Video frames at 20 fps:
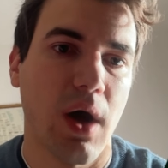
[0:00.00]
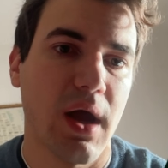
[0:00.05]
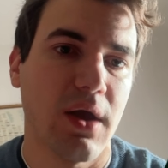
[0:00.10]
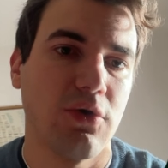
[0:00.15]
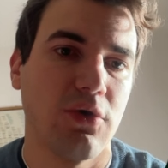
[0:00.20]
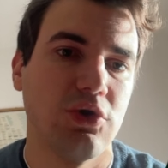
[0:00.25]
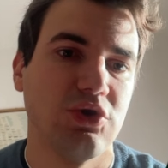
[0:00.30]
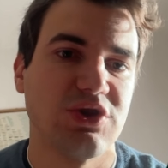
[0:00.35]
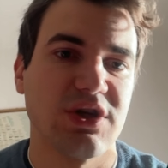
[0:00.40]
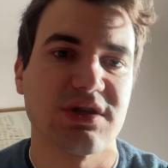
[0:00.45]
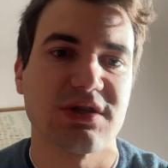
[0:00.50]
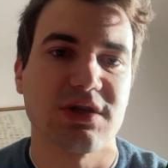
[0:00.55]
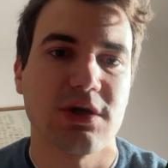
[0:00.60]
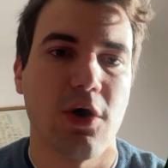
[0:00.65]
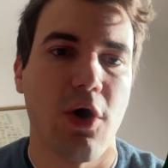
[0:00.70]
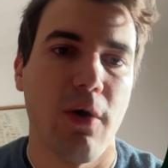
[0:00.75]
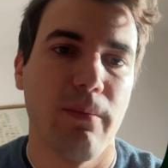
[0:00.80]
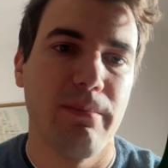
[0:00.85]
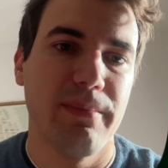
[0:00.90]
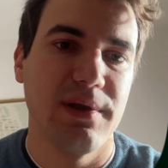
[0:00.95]
I could just
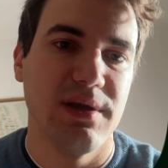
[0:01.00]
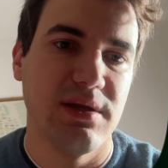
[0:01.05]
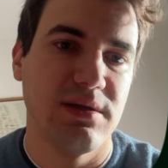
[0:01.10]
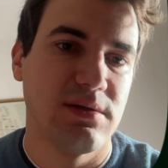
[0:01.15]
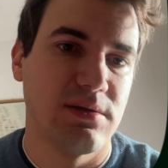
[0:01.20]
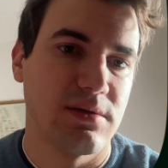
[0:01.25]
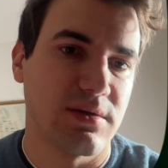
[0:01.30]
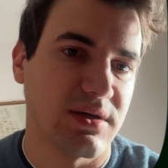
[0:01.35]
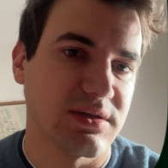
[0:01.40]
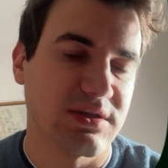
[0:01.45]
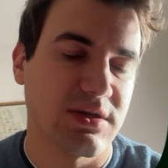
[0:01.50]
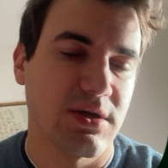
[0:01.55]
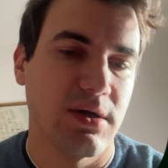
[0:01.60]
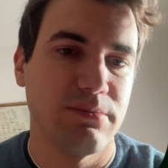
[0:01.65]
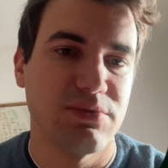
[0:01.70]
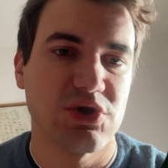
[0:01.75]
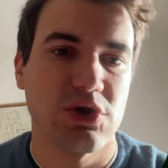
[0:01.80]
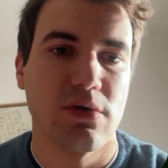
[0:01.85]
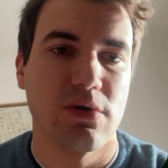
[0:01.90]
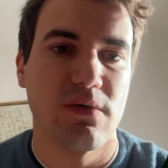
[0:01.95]
copy the
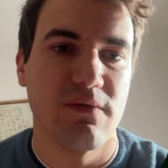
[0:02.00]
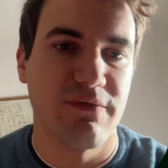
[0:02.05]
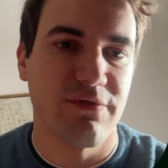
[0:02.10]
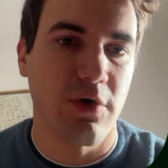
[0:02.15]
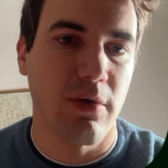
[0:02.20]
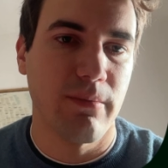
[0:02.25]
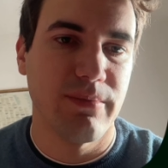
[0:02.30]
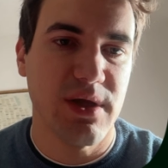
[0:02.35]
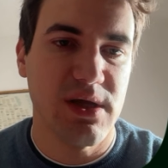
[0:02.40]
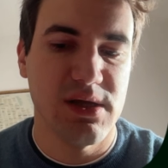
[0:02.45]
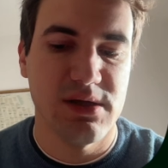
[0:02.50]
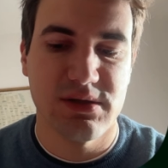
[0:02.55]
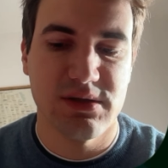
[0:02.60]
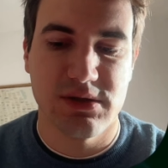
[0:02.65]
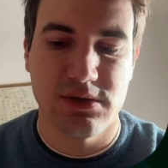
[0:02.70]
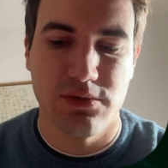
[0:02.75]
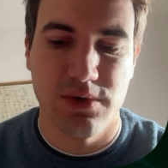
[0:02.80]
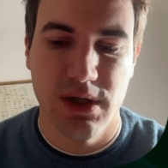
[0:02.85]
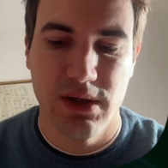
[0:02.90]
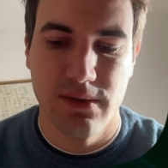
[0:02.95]
transcription from the
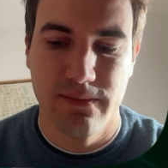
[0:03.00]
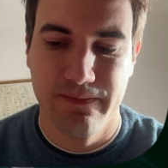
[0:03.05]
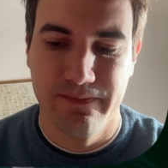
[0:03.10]
history.